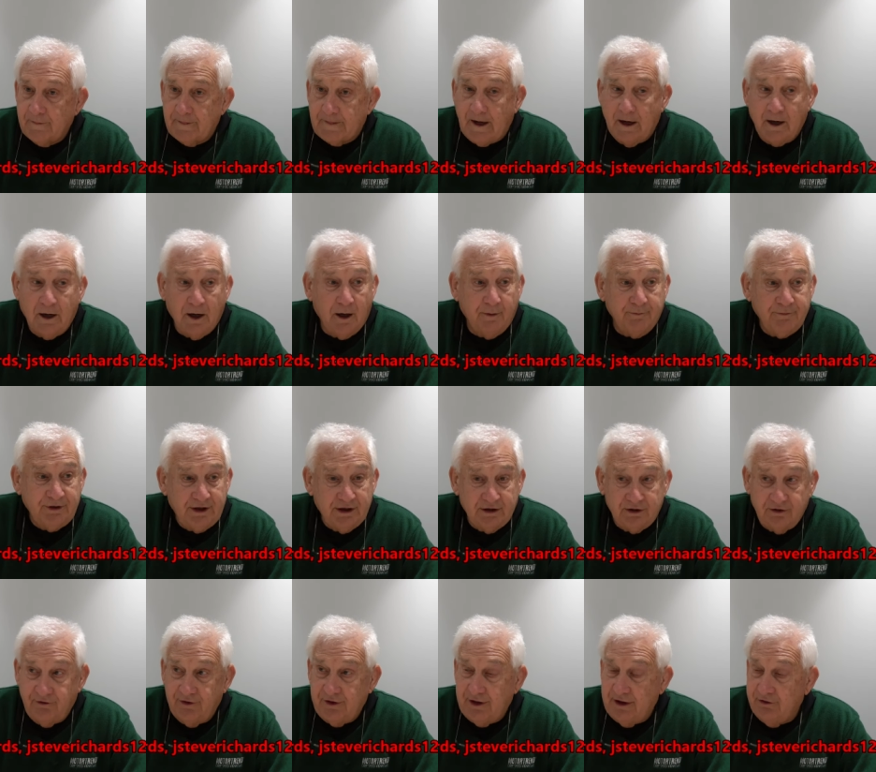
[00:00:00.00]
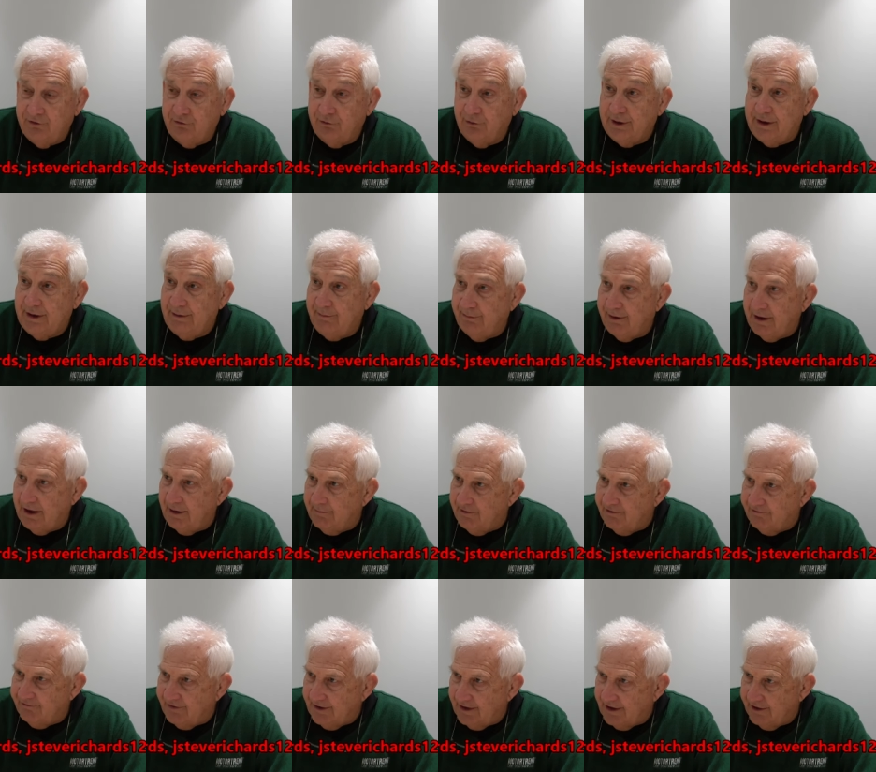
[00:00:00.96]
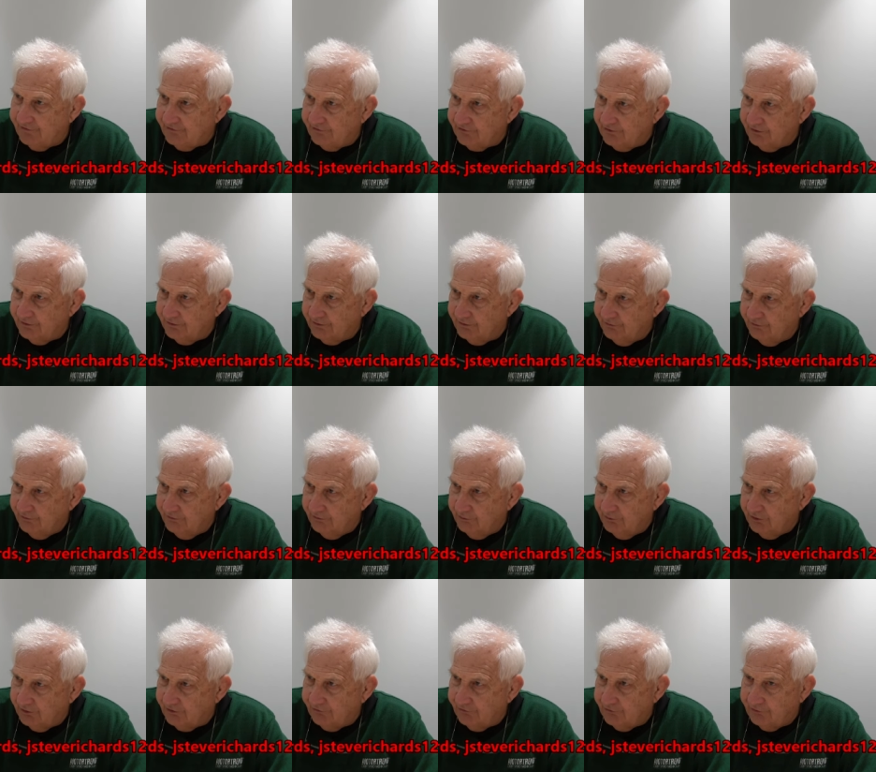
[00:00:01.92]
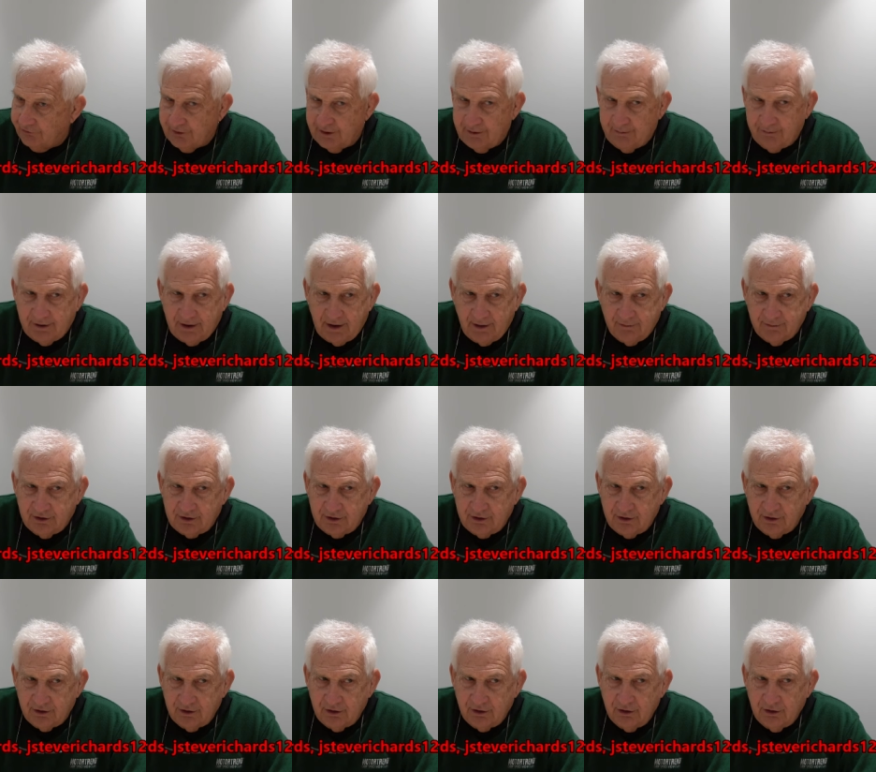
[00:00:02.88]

Um, you get to the dream payment faster. What's the dream payment?